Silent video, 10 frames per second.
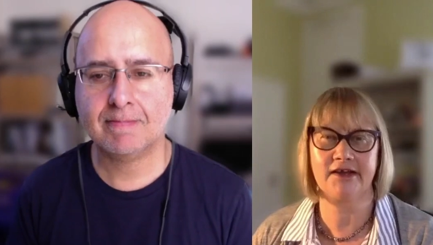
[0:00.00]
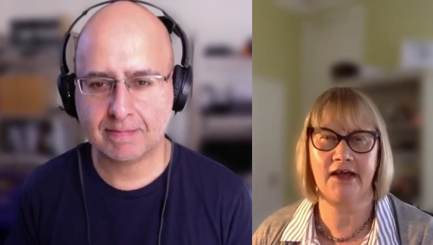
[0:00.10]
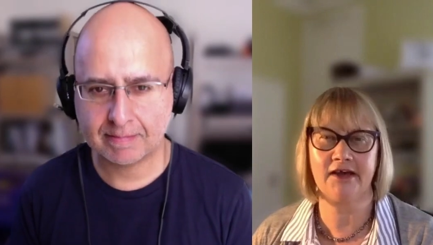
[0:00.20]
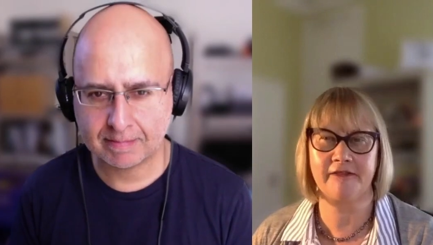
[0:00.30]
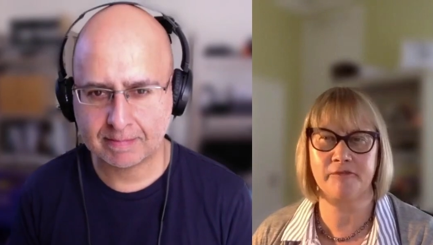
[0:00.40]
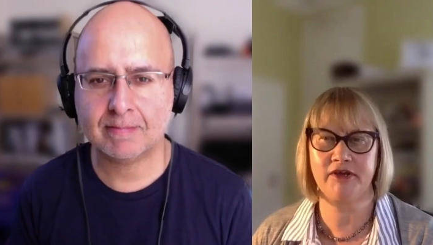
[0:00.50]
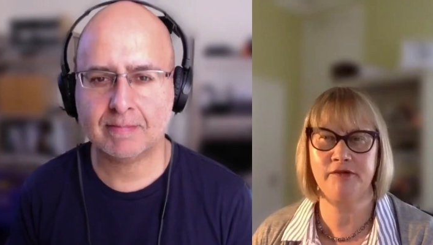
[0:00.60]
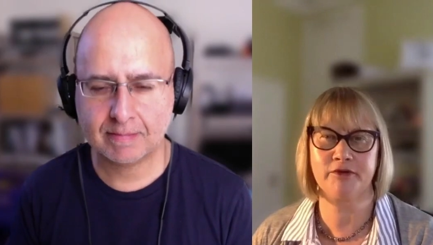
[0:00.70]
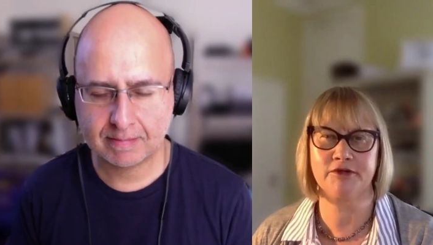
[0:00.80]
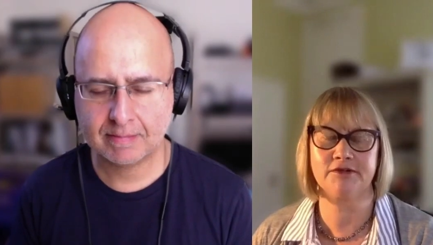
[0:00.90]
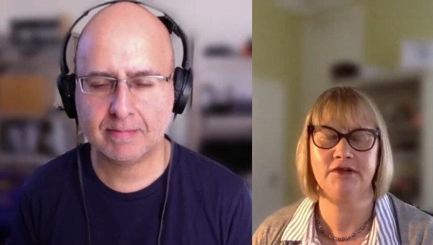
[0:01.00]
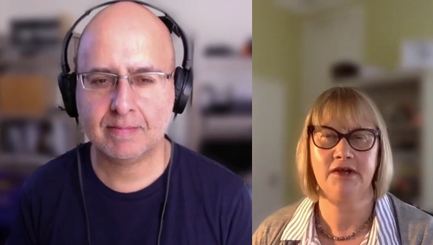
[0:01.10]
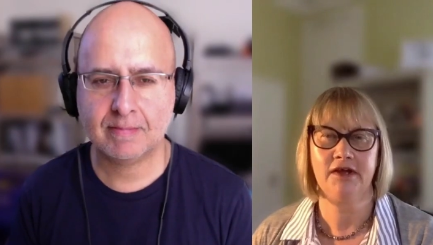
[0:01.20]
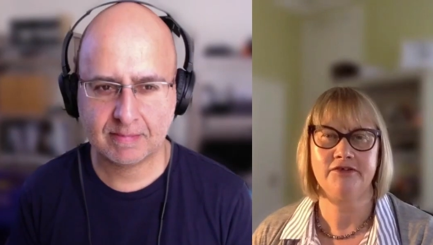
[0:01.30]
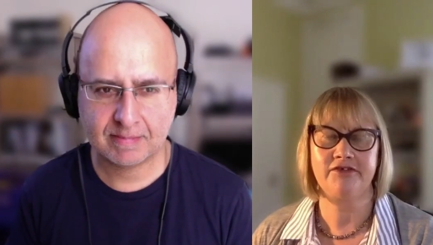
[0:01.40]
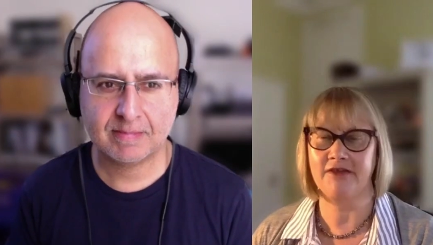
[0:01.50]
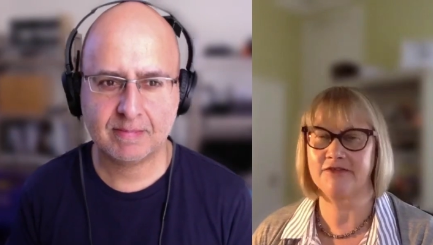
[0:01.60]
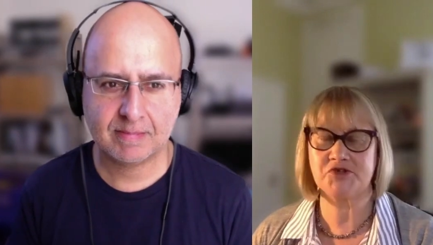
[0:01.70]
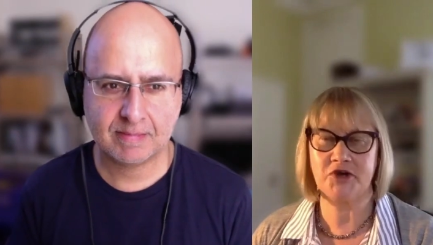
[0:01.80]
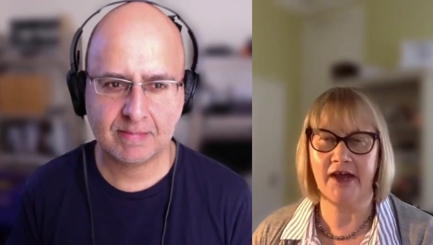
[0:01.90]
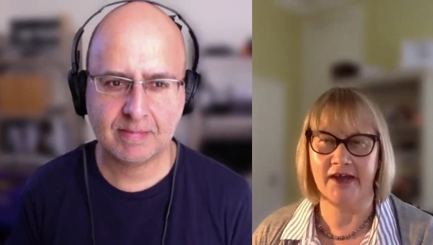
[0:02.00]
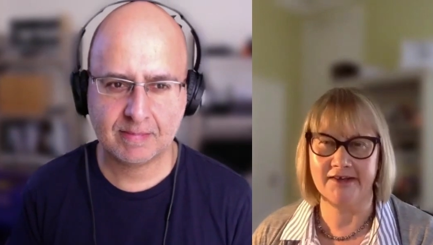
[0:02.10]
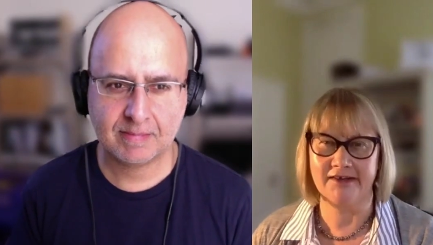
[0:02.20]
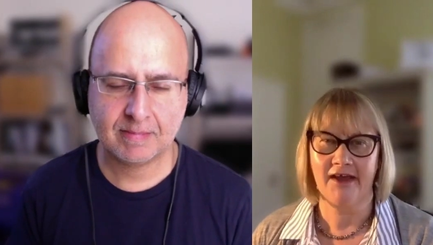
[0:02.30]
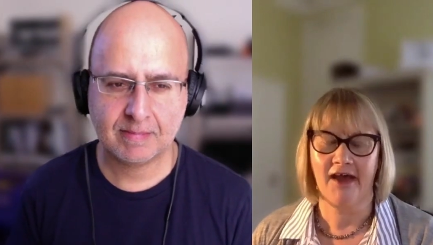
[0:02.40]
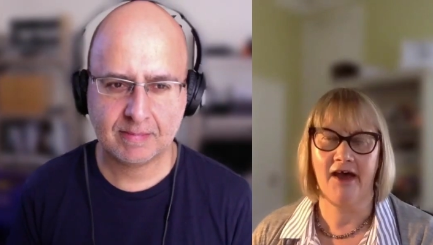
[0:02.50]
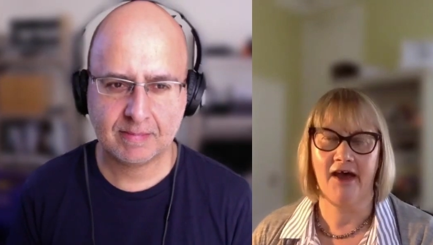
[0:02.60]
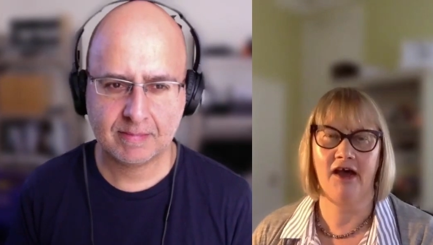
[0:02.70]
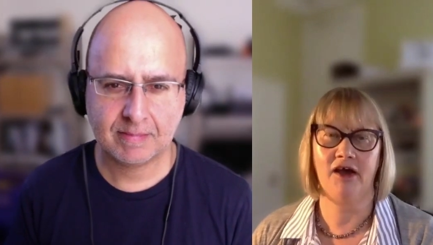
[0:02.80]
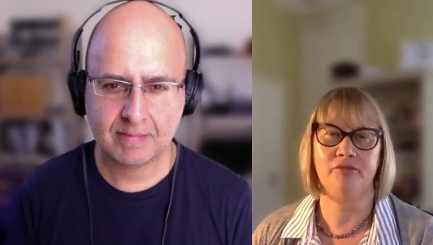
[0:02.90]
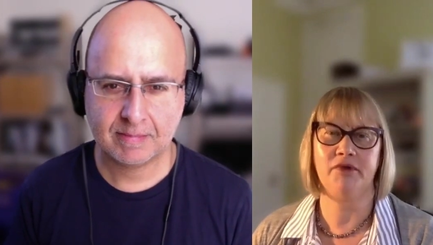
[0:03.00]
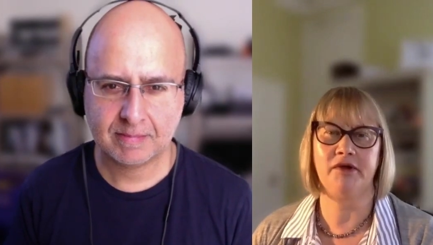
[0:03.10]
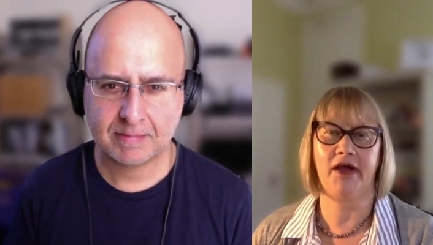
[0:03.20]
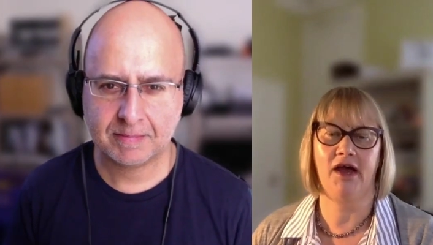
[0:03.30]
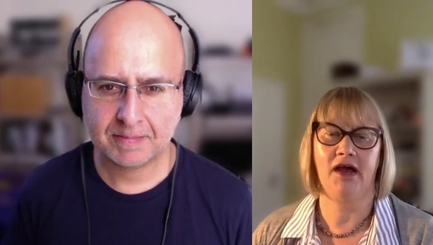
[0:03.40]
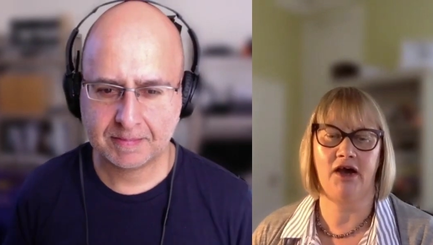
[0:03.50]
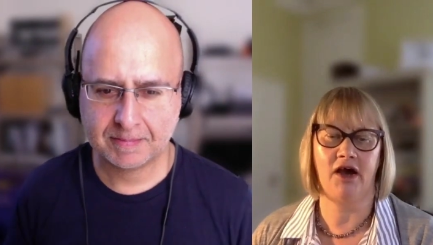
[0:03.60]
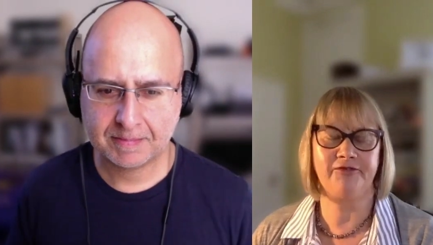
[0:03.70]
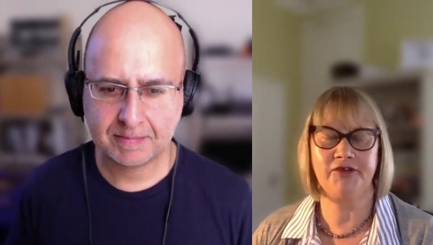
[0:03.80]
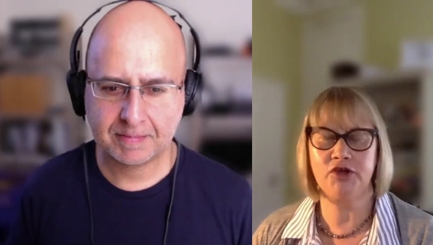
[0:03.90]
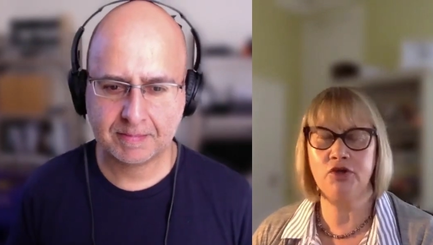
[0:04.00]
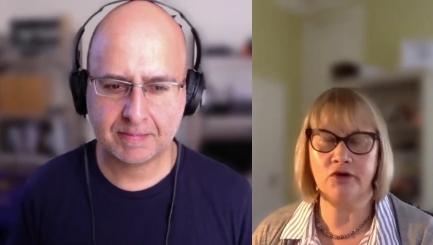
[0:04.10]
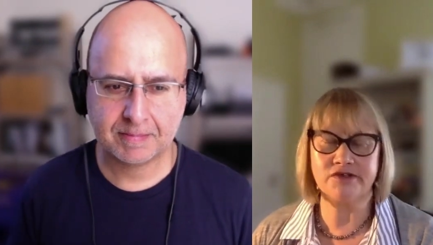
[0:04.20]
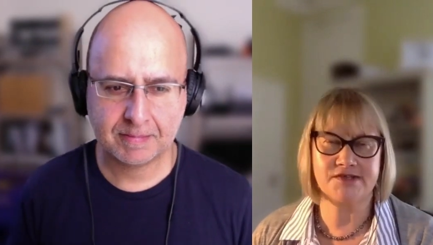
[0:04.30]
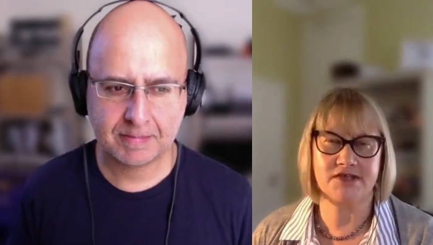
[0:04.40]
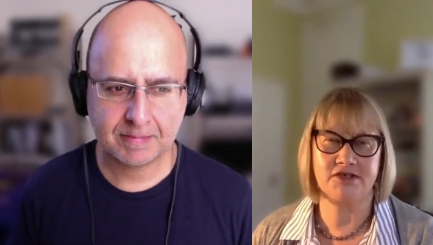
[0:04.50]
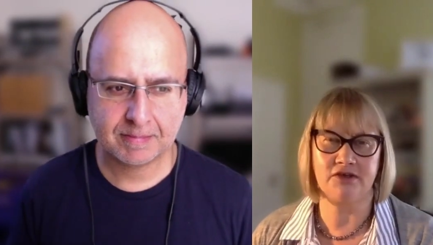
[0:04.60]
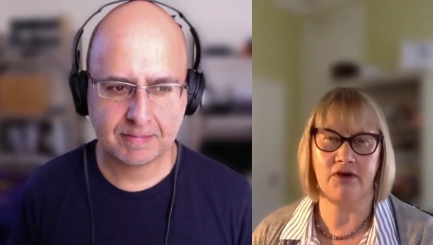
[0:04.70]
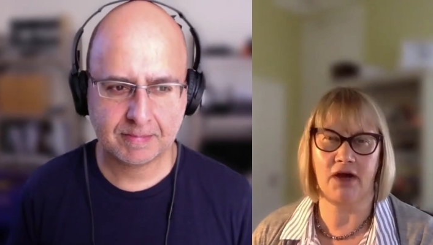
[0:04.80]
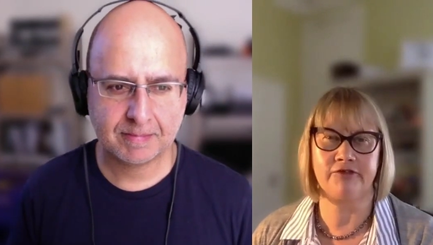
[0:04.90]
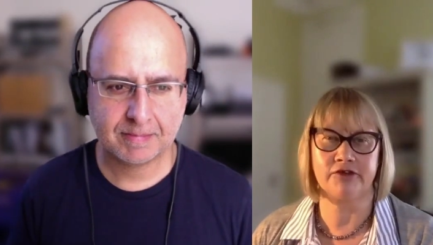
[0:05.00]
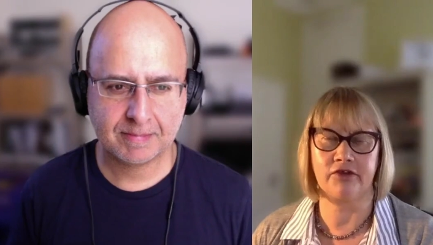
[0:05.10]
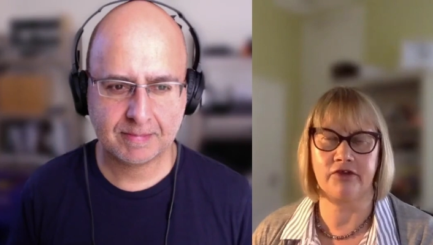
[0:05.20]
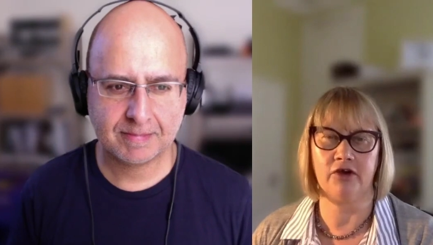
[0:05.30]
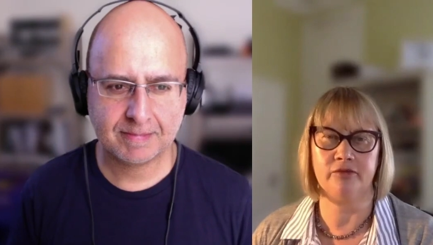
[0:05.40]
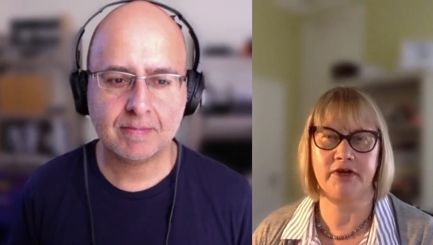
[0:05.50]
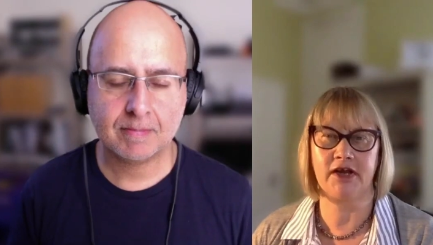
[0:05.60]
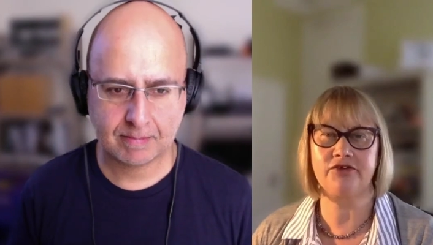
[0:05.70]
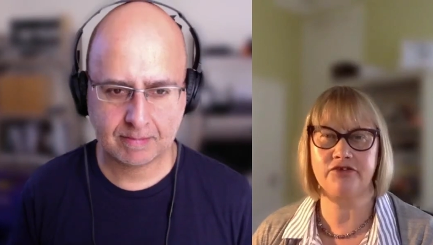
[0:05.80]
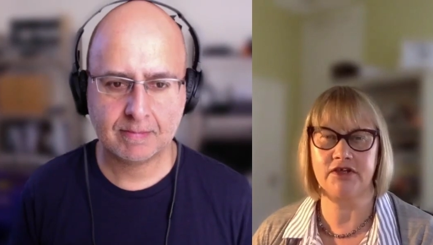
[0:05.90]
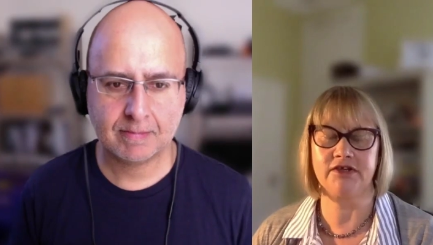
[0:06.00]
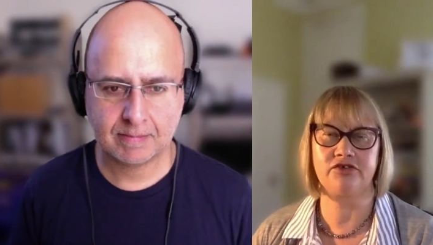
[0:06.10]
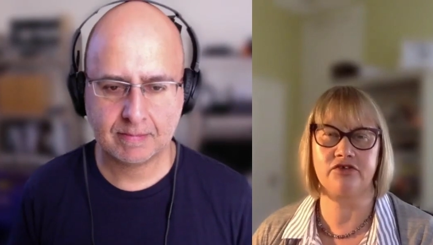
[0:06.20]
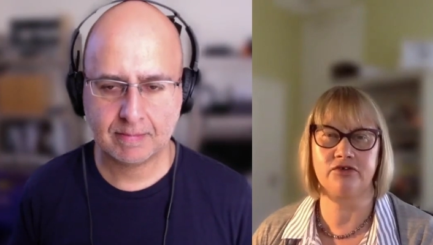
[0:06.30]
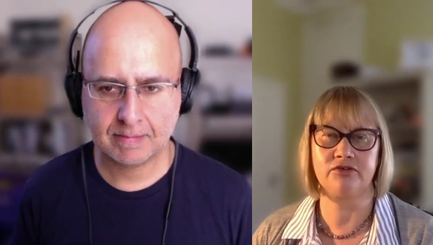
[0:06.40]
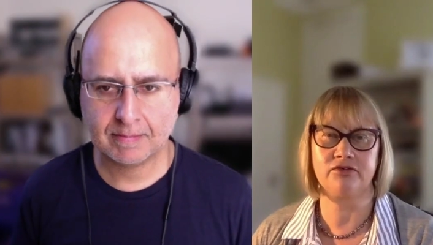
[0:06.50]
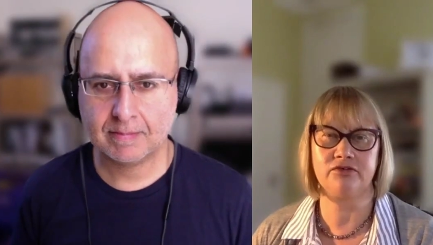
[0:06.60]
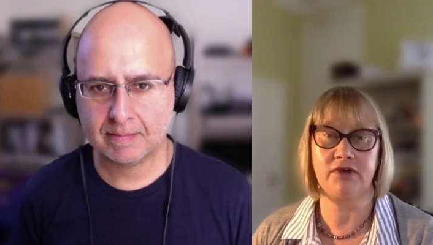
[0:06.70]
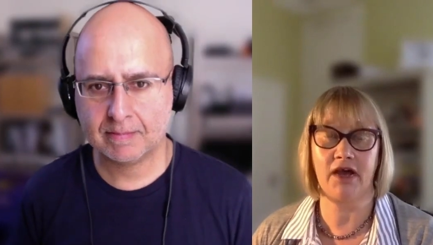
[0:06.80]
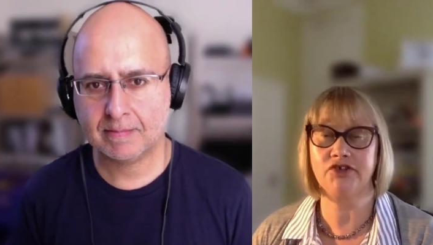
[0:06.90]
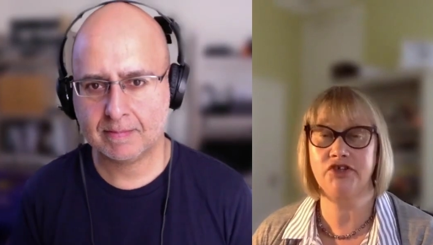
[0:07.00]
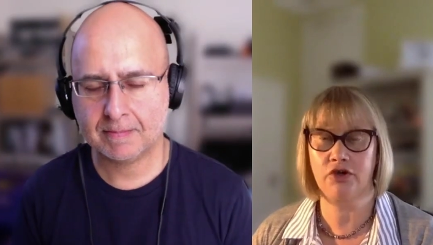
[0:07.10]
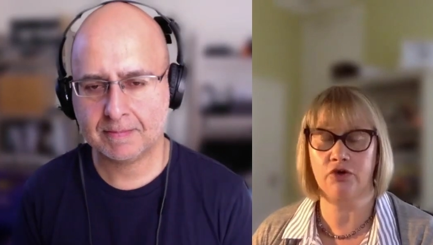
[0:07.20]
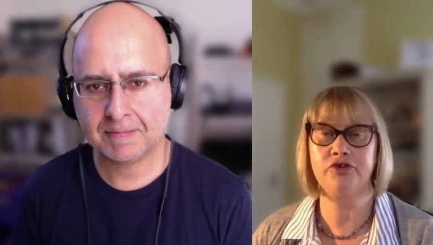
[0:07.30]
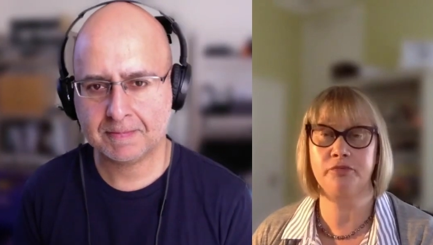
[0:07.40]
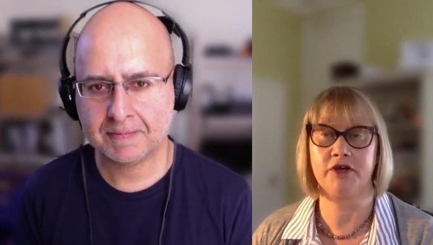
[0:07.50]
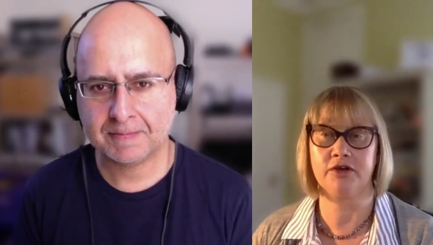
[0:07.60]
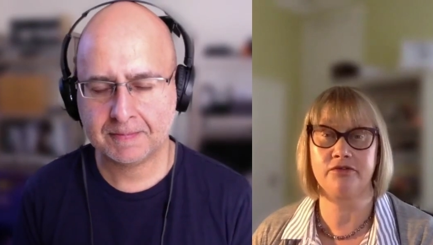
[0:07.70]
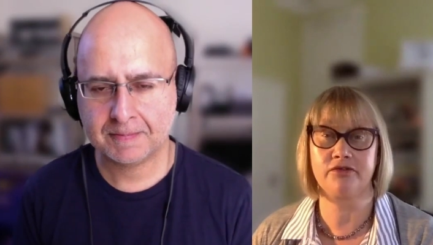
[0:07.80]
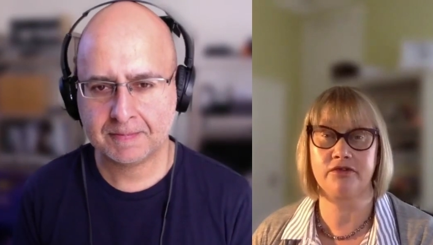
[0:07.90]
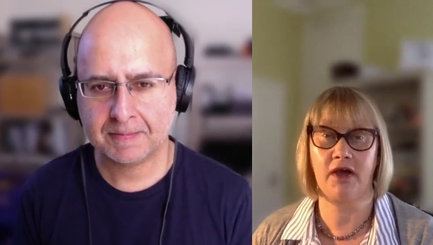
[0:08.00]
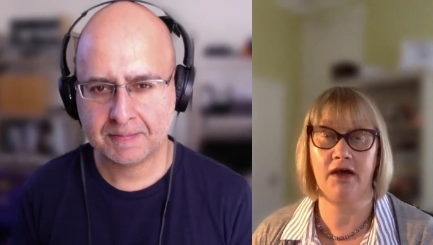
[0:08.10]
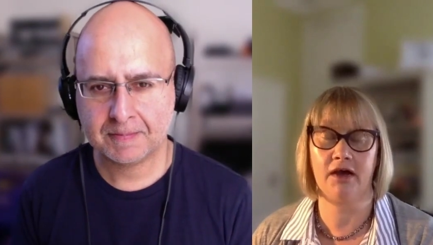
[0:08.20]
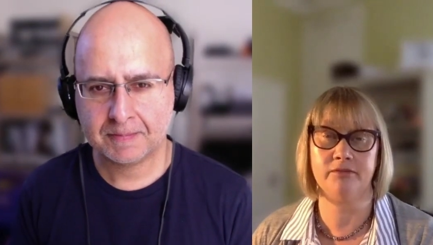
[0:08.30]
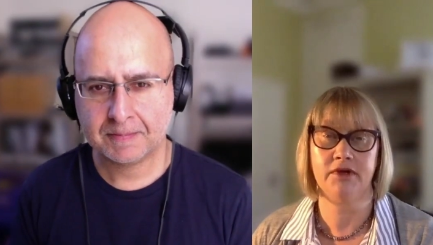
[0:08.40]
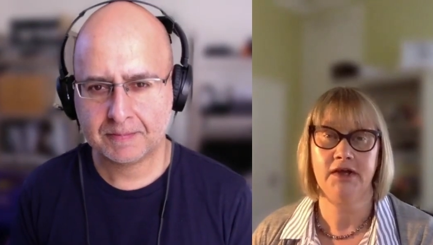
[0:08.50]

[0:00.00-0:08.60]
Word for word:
Speaker 1: let other mm. people take the strain. Um, uh, for you not to sit in your comfort zone, but actually to actually contribute. Um,